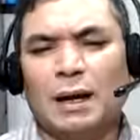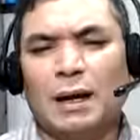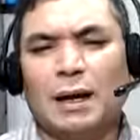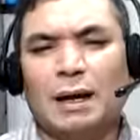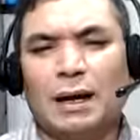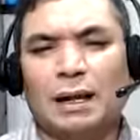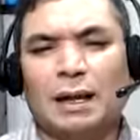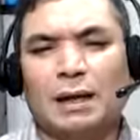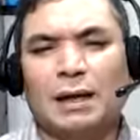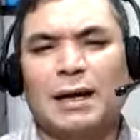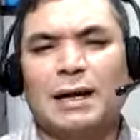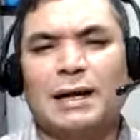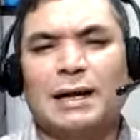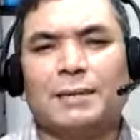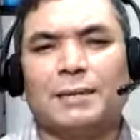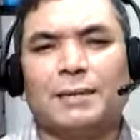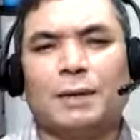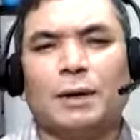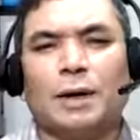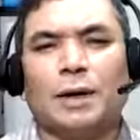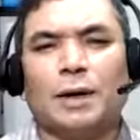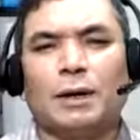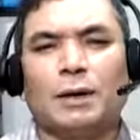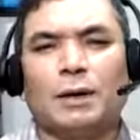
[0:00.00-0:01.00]
kind of
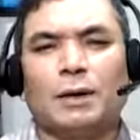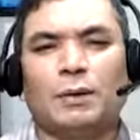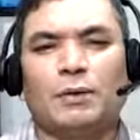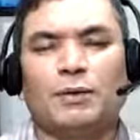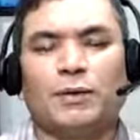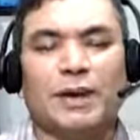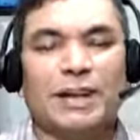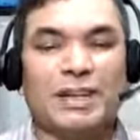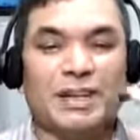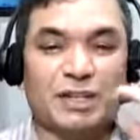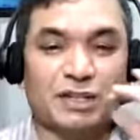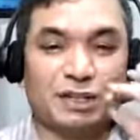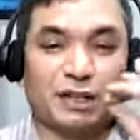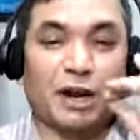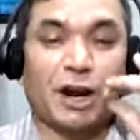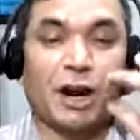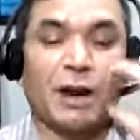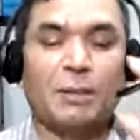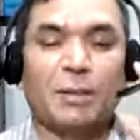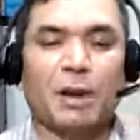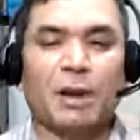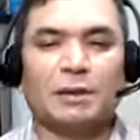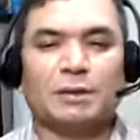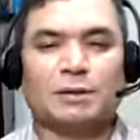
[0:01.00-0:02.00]
very
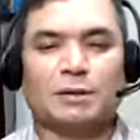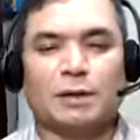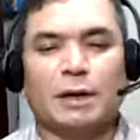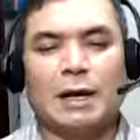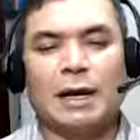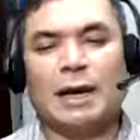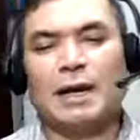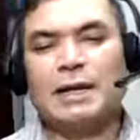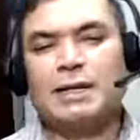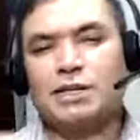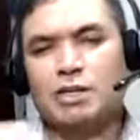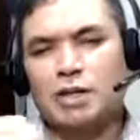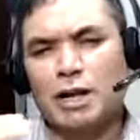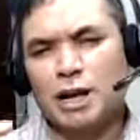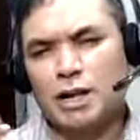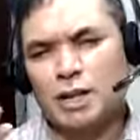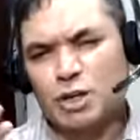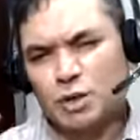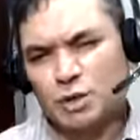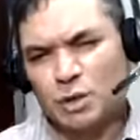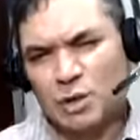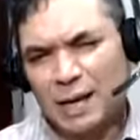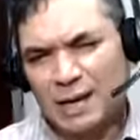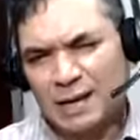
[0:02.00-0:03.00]
screaming. So I tried
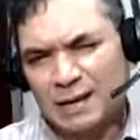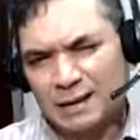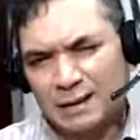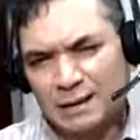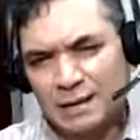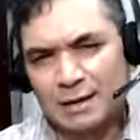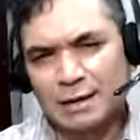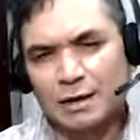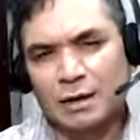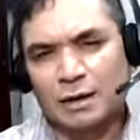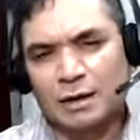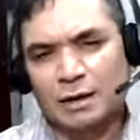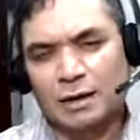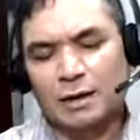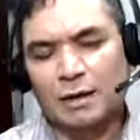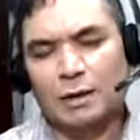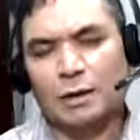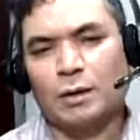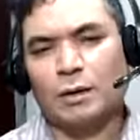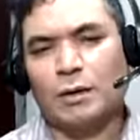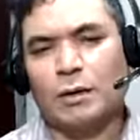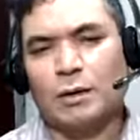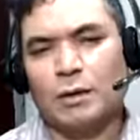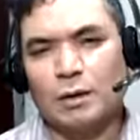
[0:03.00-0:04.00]
to,
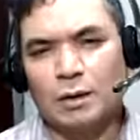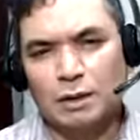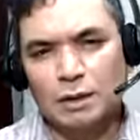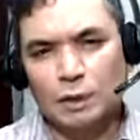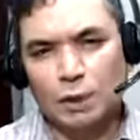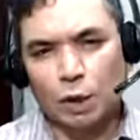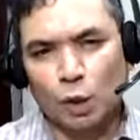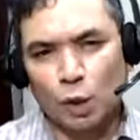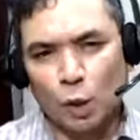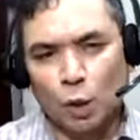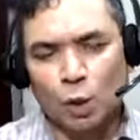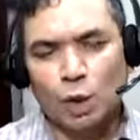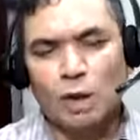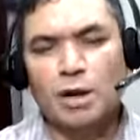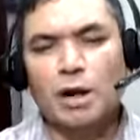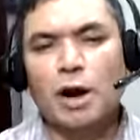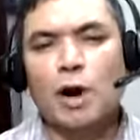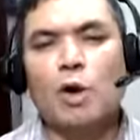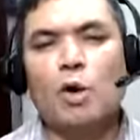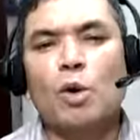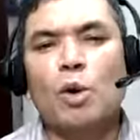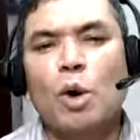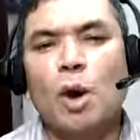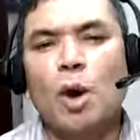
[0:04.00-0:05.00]
lower
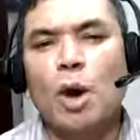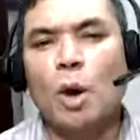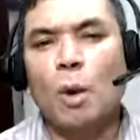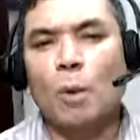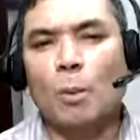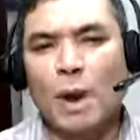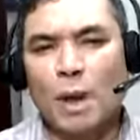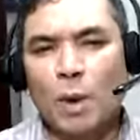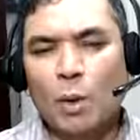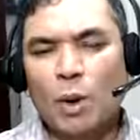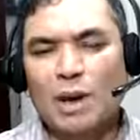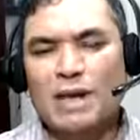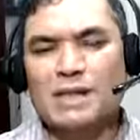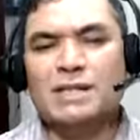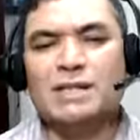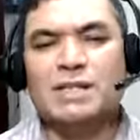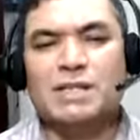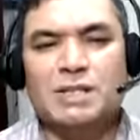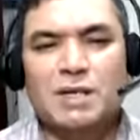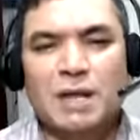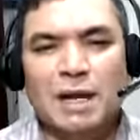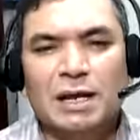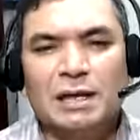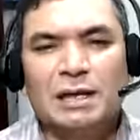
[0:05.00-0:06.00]
down my voice
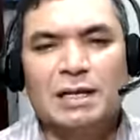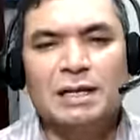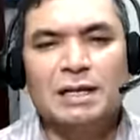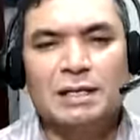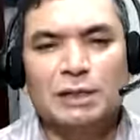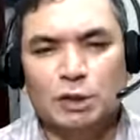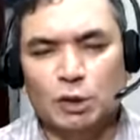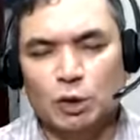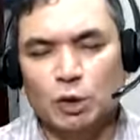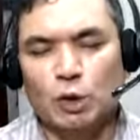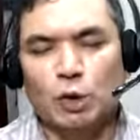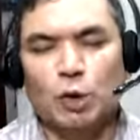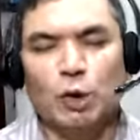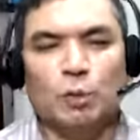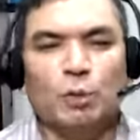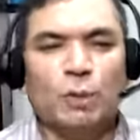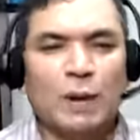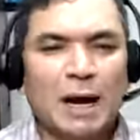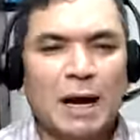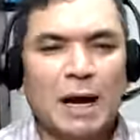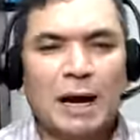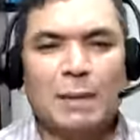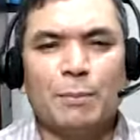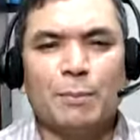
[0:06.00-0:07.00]
today. So hope
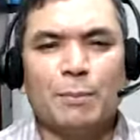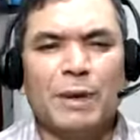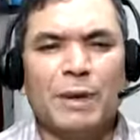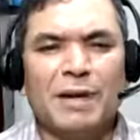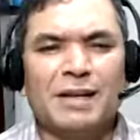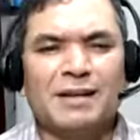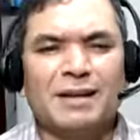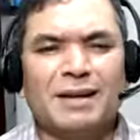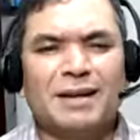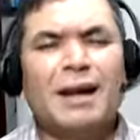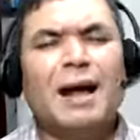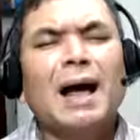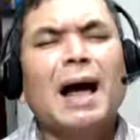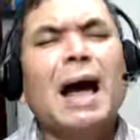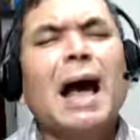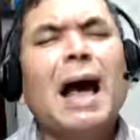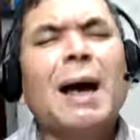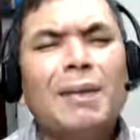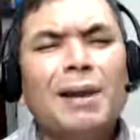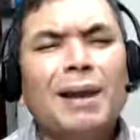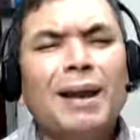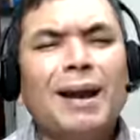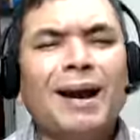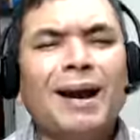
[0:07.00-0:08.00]
I'm better.
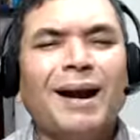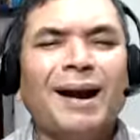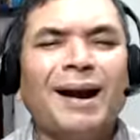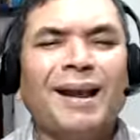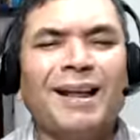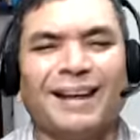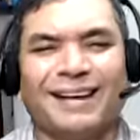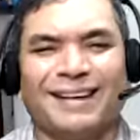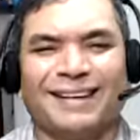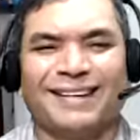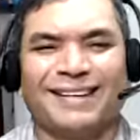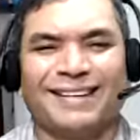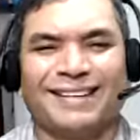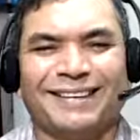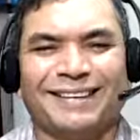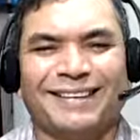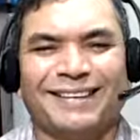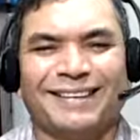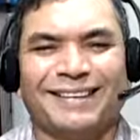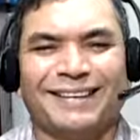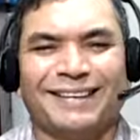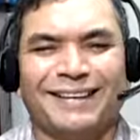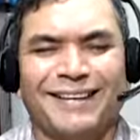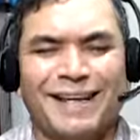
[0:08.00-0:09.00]
I'm learning.
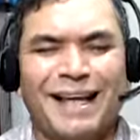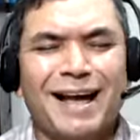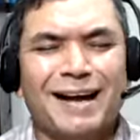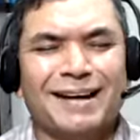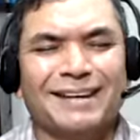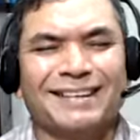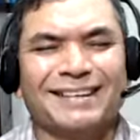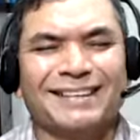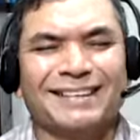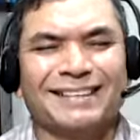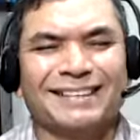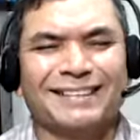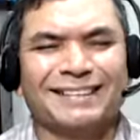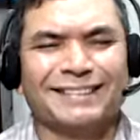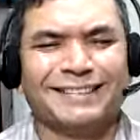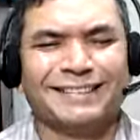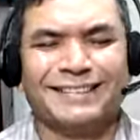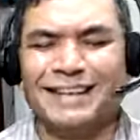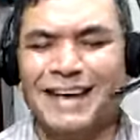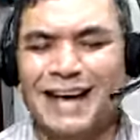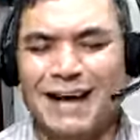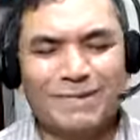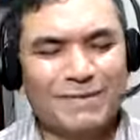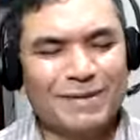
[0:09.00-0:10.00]
Yeah.
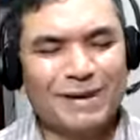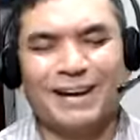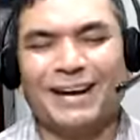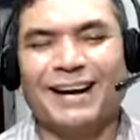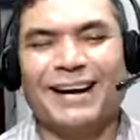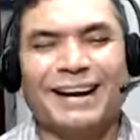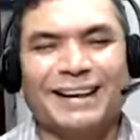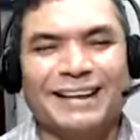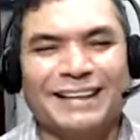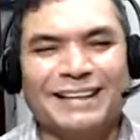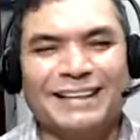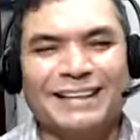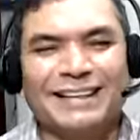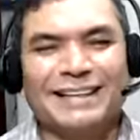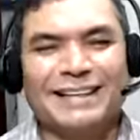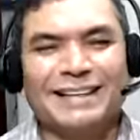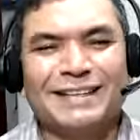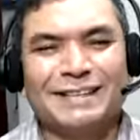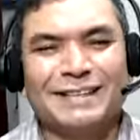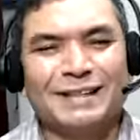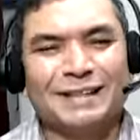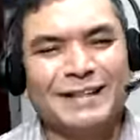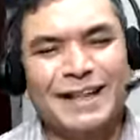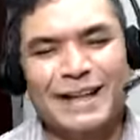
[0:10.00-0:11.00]
I'm learning.
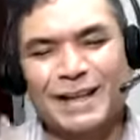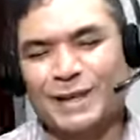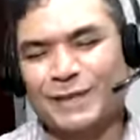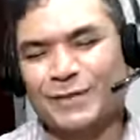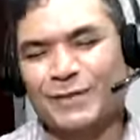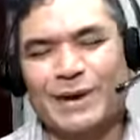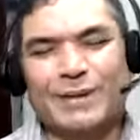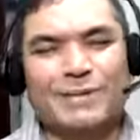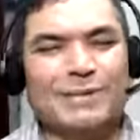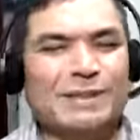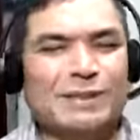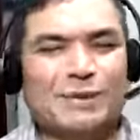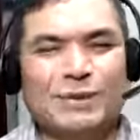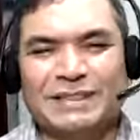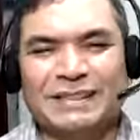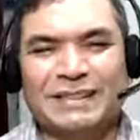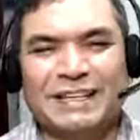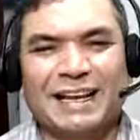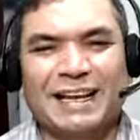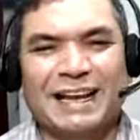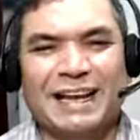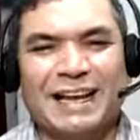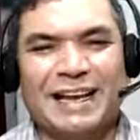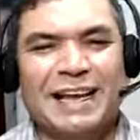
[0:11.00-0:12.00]
So thank you very much once
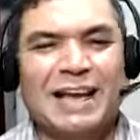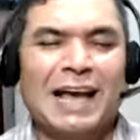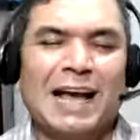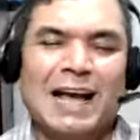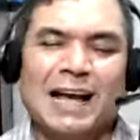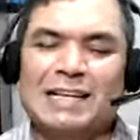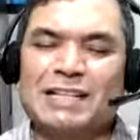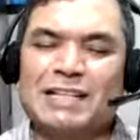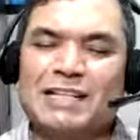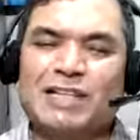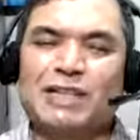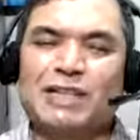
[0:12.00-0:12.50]
again, and see you